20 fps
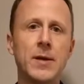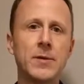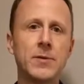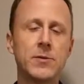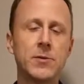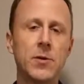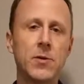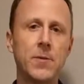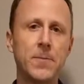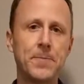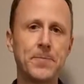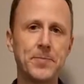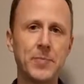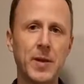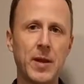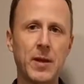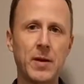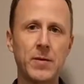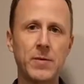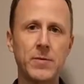So
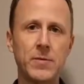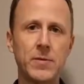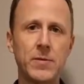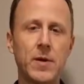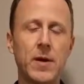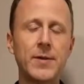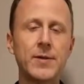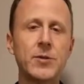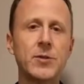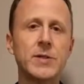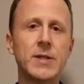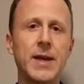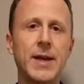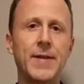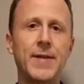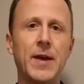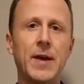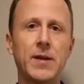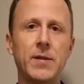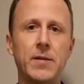to
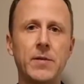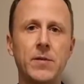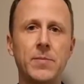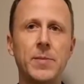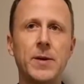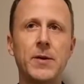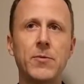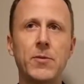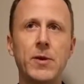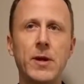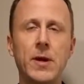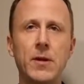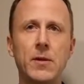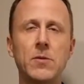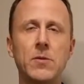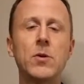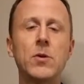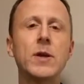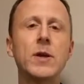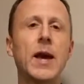understand that a little bit, we got
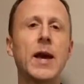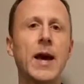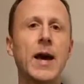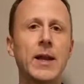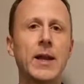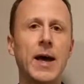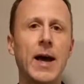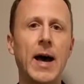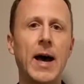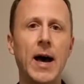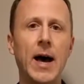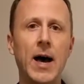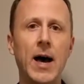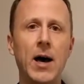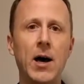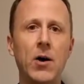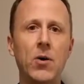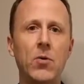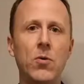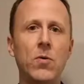to look at
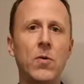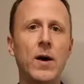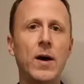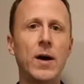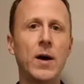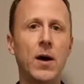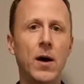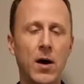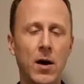how